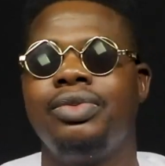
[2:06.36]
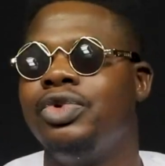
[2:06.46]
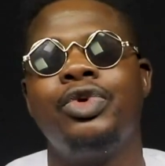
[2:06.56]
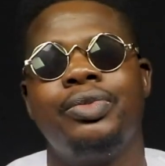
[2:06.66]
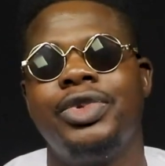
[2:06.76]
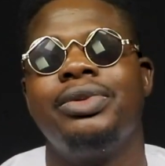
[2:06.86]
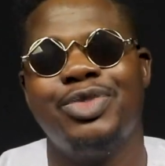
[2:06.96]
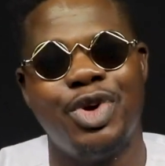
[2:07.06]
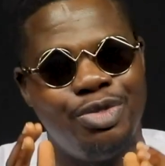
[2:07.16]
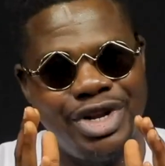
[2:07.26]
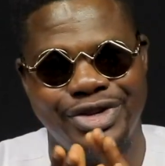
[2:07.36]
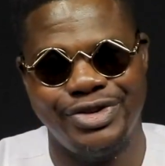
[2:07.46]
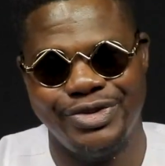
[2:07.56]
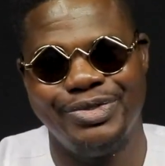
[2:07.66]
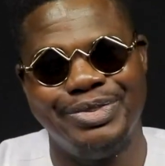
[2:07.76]
No, God
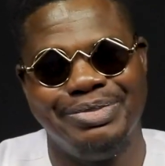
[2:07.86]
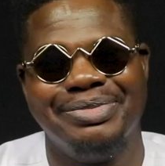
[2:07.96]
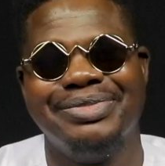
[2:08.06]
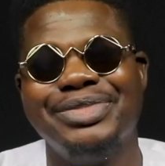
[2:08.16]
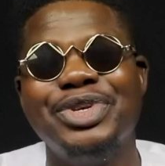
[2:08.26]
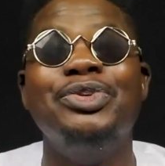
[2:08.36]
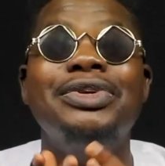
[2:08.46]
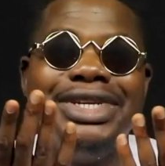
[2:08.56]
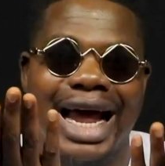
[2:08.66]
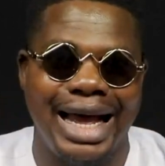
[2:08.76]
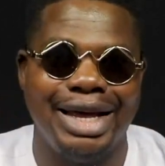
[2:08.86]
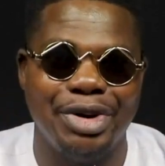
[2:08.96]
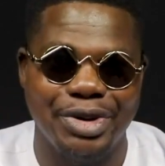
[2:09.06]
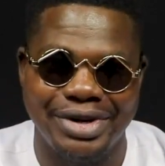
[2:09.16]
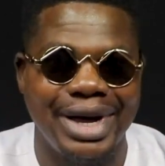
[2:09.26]
bless you. You won't die
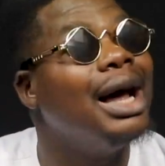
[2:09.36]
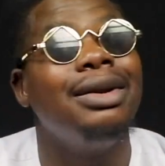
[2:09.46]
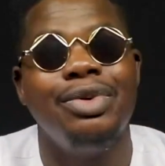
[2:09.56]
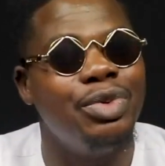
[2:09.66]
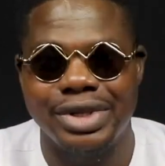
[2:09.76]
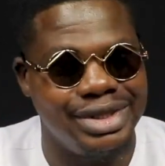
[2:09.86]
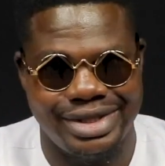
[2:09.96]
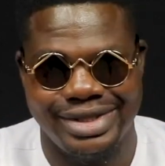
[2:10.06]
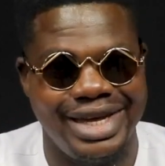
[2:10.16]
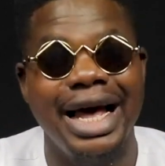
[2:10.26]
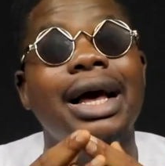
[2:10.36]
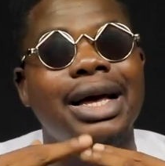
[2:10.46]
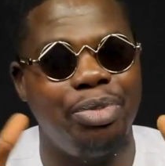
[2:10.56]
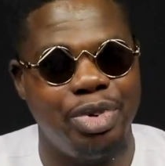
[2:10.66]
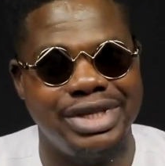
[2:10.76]
young. I don't want,
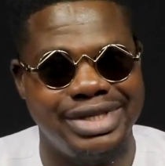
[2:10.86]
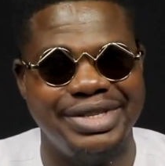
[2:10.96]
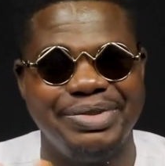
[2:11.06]
keep it.